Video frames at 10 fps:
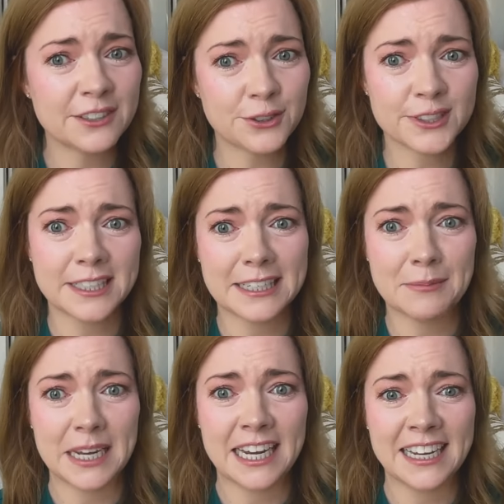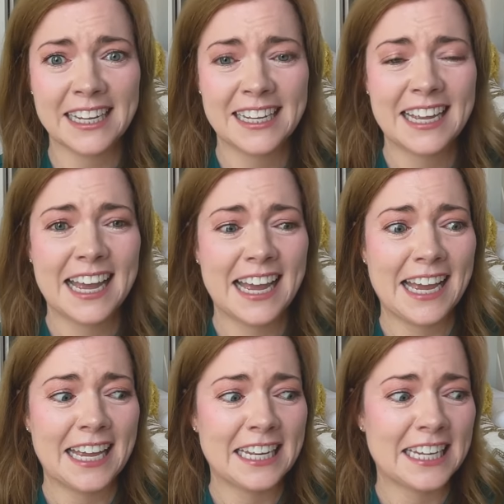interested in me
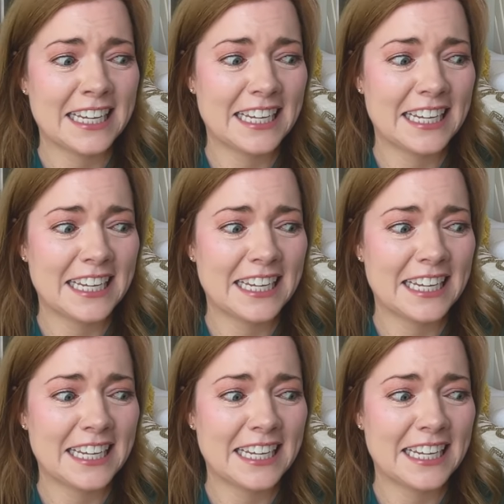and